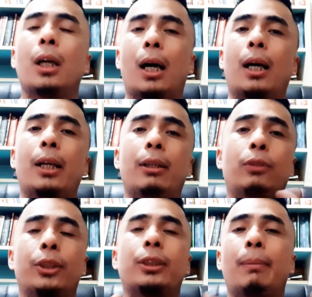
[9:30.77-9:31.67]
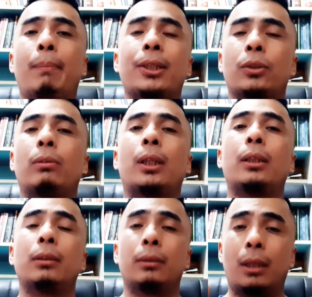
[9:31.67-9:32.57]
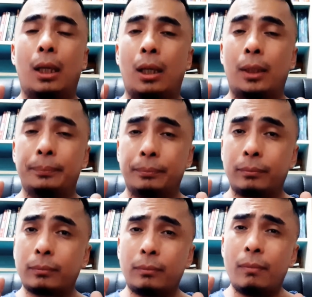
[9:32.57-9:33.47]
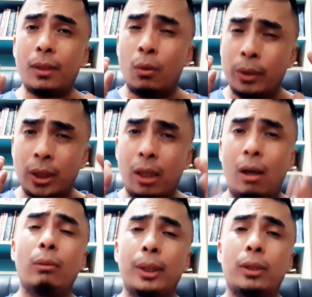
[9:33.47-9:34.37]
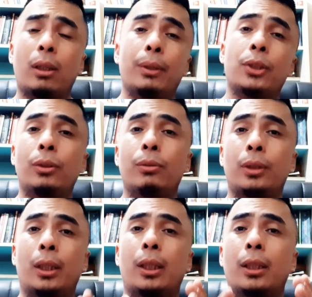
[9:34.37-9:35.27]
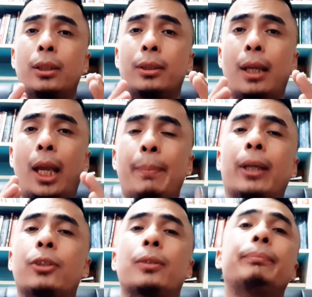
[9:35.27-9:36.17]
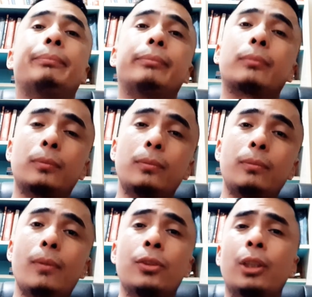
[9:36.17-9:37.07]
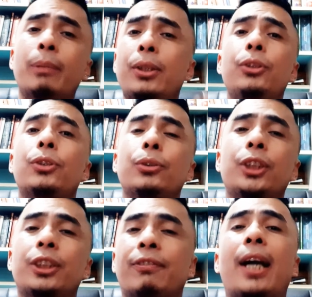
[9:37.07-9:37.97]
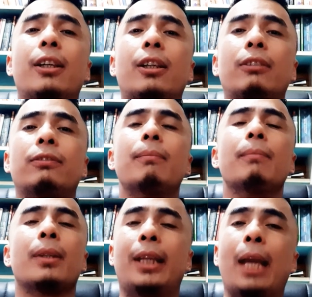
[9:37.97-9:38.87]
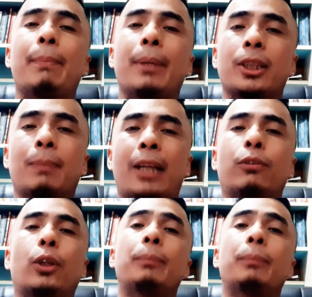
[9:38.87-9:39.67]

And of course, the best one, which I always use, is Apex. So I'm a huge fan of the Apex platform.